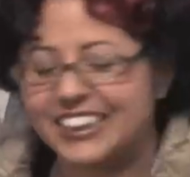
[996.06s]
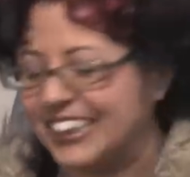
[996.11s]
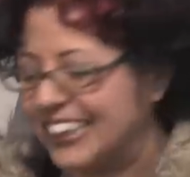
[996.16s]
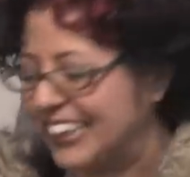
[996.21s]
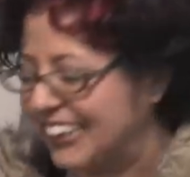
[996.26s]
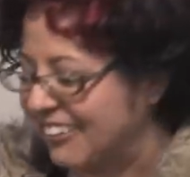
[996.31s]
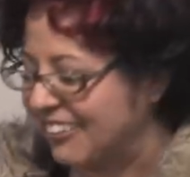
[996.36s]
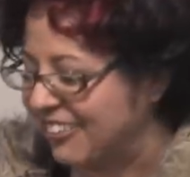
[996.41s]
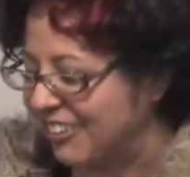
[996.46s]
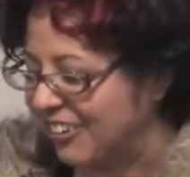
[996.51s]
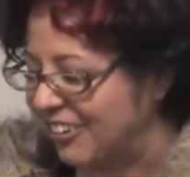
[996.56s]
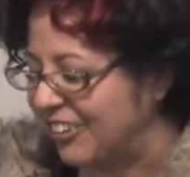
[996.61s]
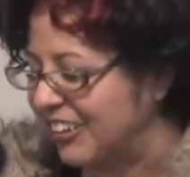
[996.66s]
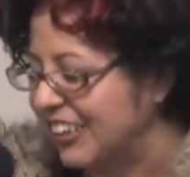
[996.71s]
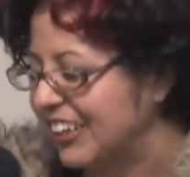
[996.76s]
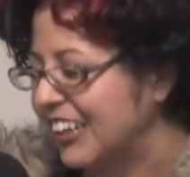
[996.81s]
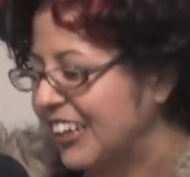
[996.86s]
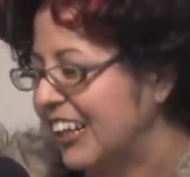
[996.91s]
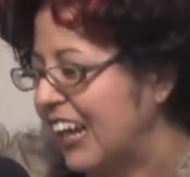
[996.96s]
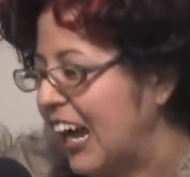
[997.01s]
yeah. So
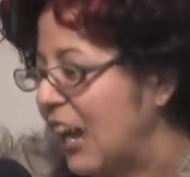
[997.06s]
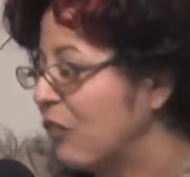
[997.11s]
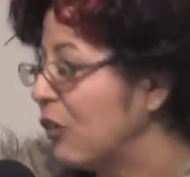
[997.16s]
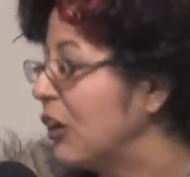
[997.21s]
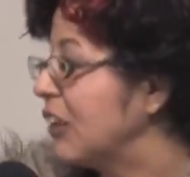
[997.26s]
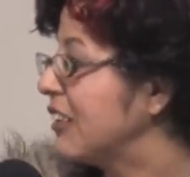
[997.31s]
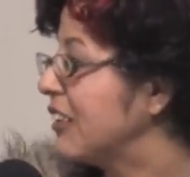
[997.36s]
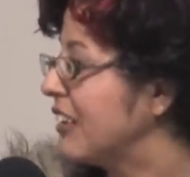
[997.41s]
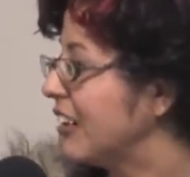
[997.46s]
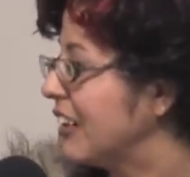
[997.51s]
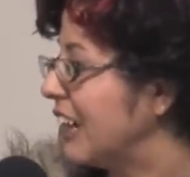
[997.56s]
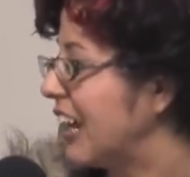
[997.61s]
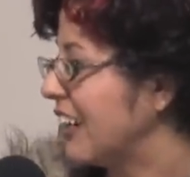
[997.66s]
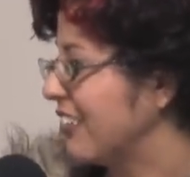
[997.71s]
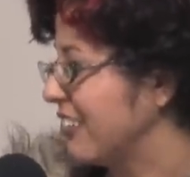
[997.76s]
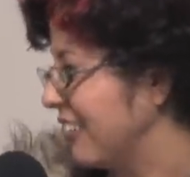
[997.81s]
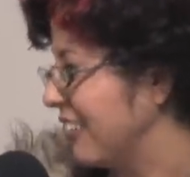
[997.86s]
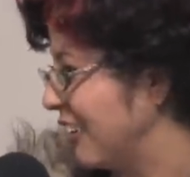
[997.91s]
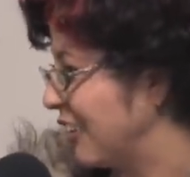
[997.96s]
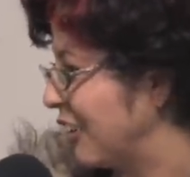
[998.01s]
I went there
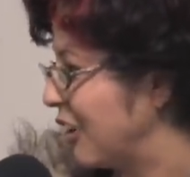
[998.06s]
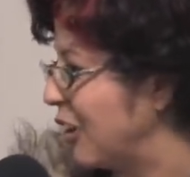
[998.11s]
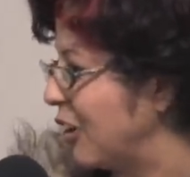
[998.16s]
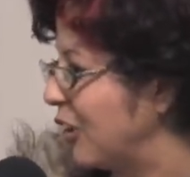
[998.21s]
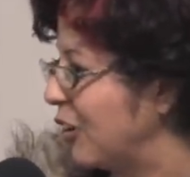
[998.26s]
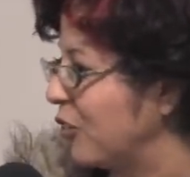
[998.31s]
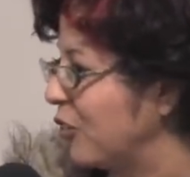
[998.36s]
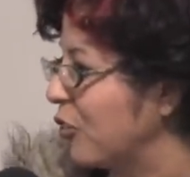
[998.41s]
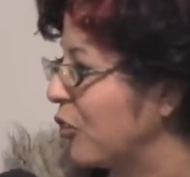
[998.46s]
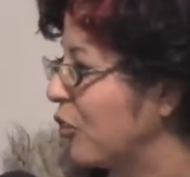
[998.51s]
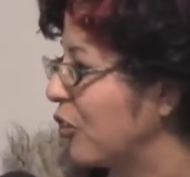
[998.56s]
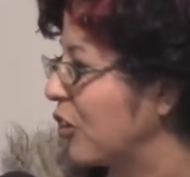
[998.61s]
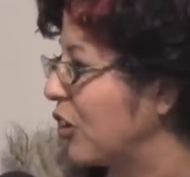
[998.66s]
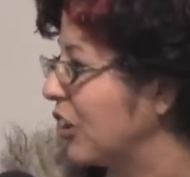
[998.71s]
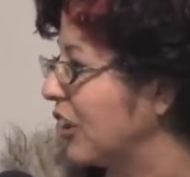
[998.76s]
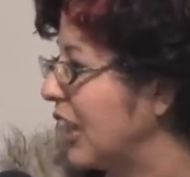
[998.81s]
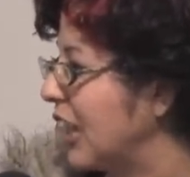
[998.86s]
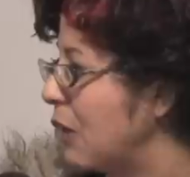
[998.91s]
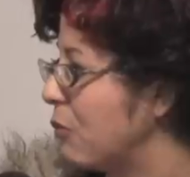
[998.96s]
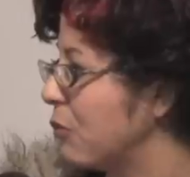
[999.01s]
actually to go
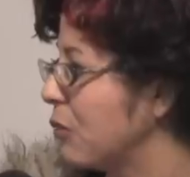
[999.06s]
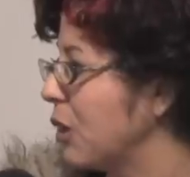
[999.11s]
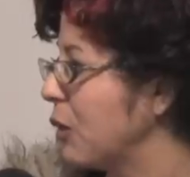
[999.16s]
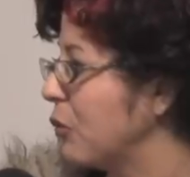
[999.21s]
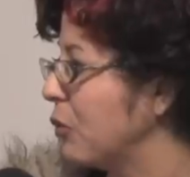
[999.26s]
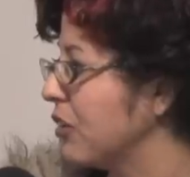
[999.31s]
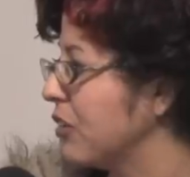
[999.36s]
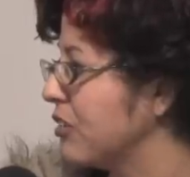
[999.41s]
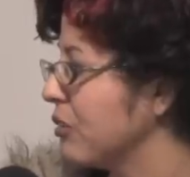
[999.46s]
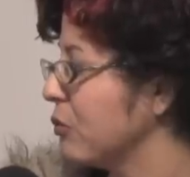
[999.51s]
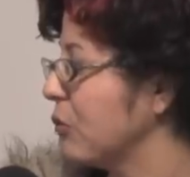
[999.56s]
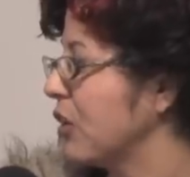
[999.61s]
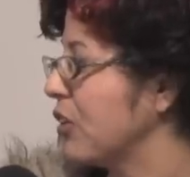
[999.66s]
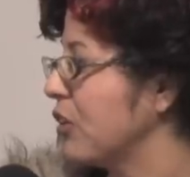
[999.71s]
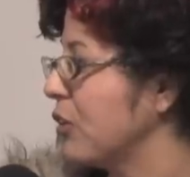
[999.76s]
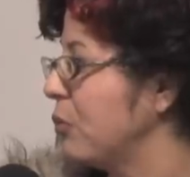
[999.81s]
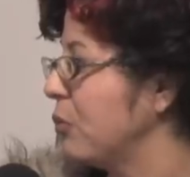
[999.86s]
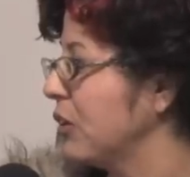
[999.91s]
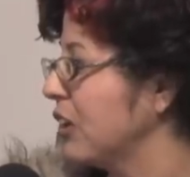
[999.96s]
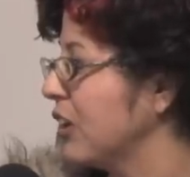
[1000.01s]
collaborate with some
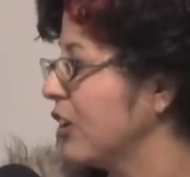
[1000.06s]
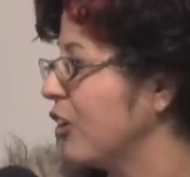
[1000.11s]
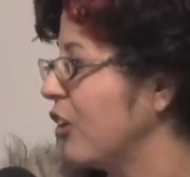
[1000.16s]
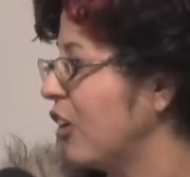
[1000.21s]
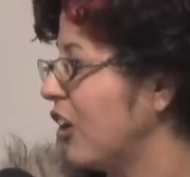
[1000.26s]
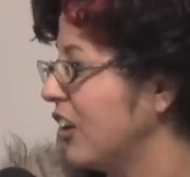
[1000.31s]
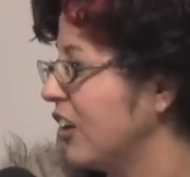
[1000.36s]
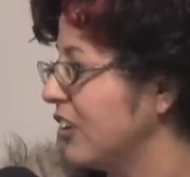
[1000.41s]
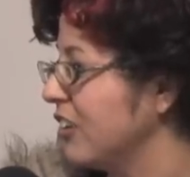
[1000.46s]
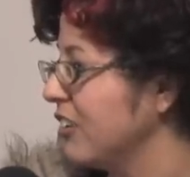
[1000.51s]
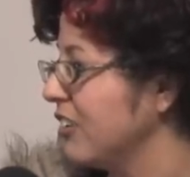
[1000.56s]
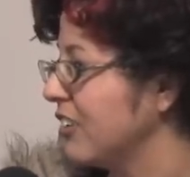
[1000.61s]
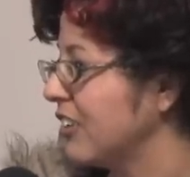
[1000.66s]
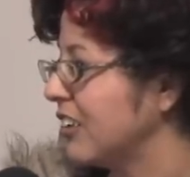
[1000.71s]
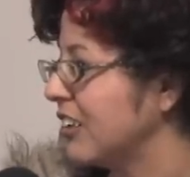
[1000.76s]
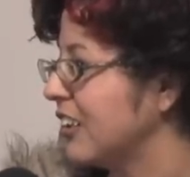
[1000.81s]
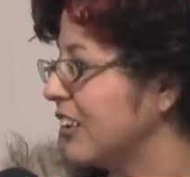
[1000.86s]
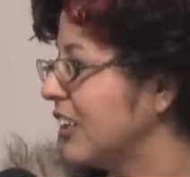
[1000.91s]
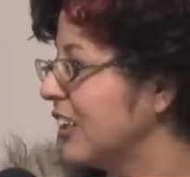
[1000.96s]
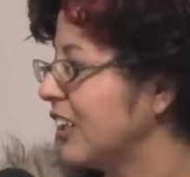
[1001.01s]
other political artists,
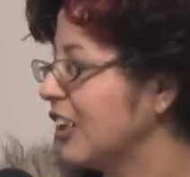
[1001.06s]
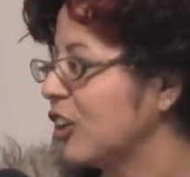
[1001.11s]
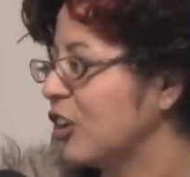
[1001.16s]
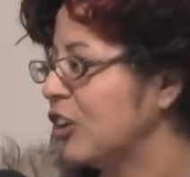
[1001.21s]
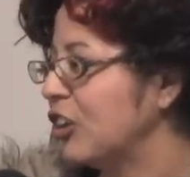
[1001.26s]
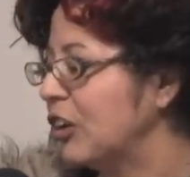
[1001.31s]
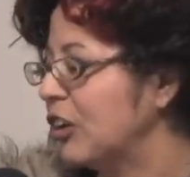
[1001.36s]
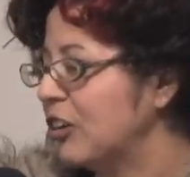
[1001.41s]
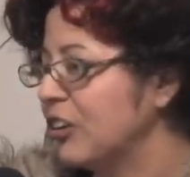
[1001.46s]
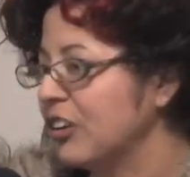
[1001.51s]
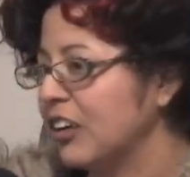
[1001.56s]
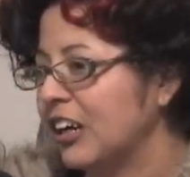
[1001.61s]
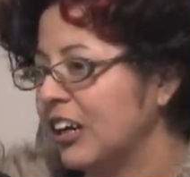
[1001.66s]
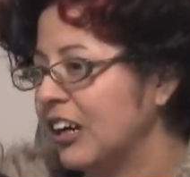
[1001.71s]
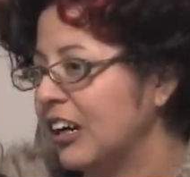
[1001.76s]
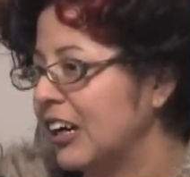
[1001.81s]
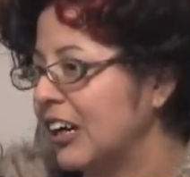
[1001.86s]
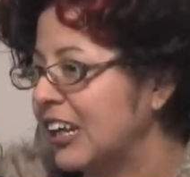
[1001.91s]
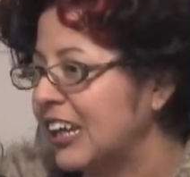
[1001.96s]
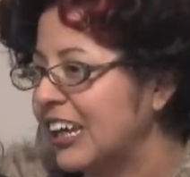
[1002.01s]
and you know,
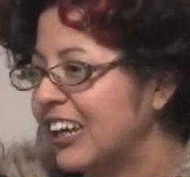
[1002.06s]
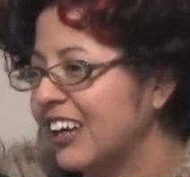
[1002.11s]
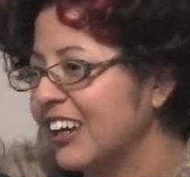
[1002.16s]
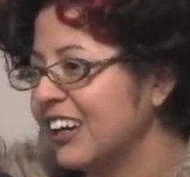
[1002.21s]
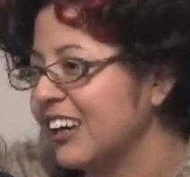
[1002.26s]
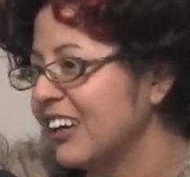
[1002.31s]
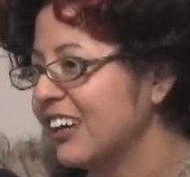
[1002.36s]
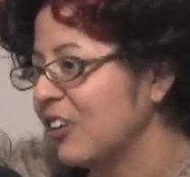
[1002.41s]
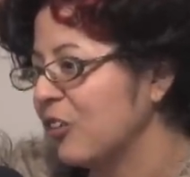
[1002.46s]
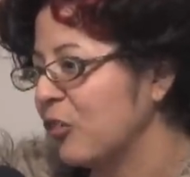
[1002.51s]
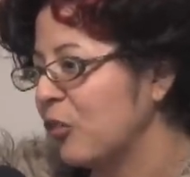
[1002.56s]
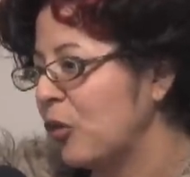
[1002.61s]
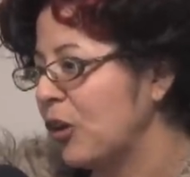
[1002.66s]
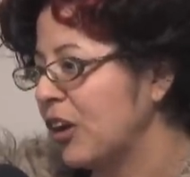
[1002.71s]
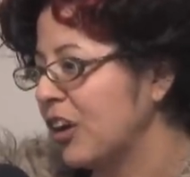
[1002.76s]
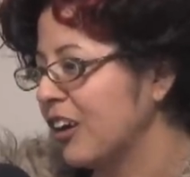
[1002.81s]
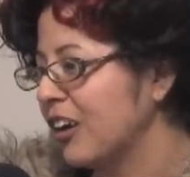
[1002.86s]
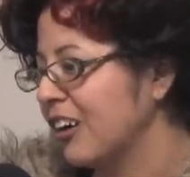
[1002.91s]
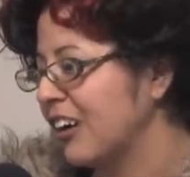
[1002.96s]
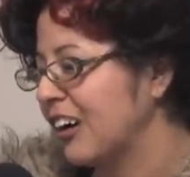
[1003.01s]
again,
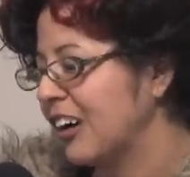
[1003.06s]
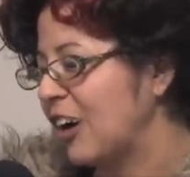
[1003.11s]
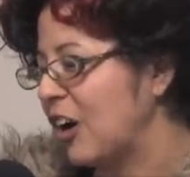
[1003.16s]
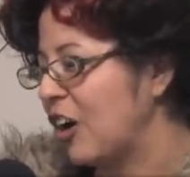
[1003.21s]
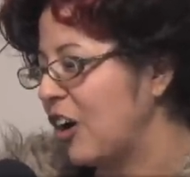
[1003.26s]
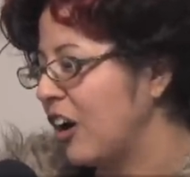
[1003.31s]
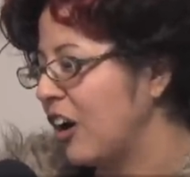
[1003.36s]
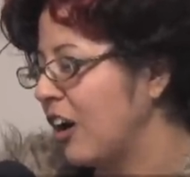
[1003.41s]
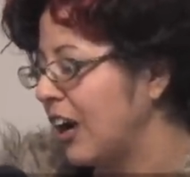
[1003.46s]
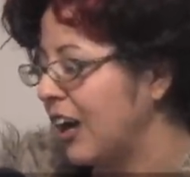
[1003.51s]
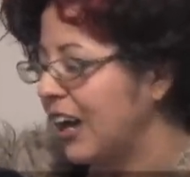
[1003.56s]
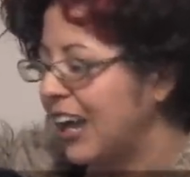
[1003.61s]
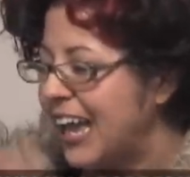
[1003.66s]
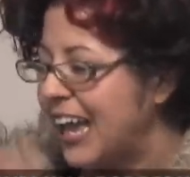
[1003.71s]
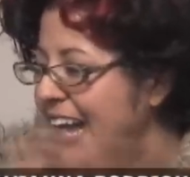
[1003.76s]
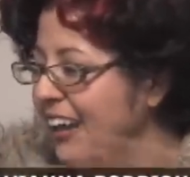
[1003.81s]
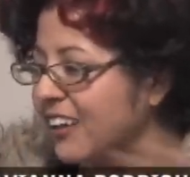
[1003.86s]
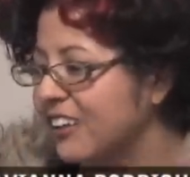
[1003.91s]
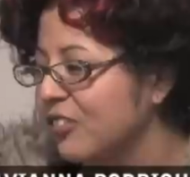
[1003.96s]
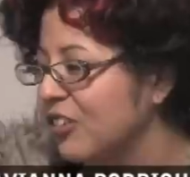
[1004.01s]
we are uh,
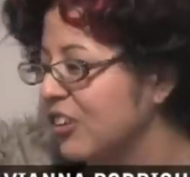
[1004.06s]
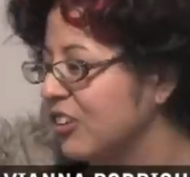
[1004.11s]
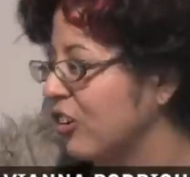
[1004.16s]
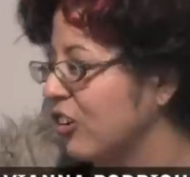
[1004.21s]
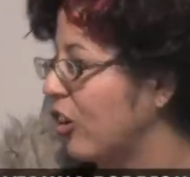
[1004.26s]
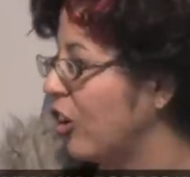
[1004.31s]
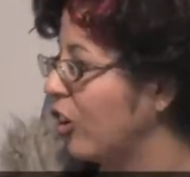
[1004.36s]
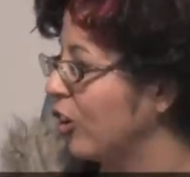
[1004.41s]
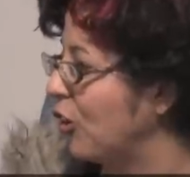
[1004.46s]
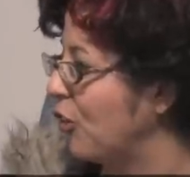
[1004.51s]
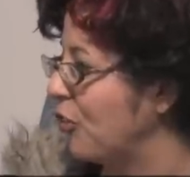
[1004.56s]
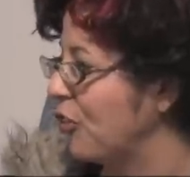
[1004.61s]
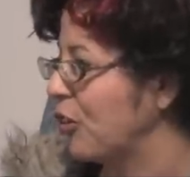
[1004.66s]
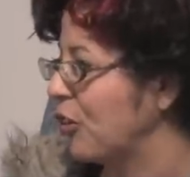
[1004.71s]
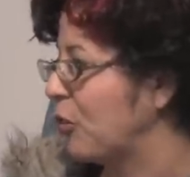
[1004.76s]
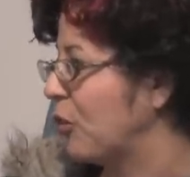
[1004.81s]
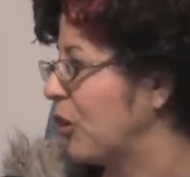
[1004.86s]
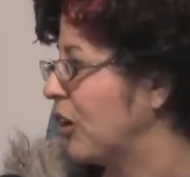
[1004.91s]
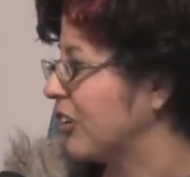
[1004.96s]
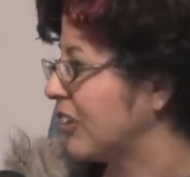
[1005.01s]
activists are all over
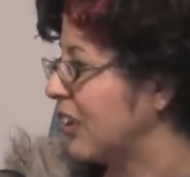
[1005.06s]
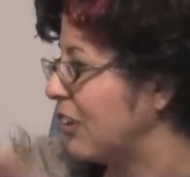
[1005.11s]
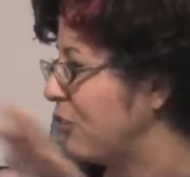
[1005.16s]
the world.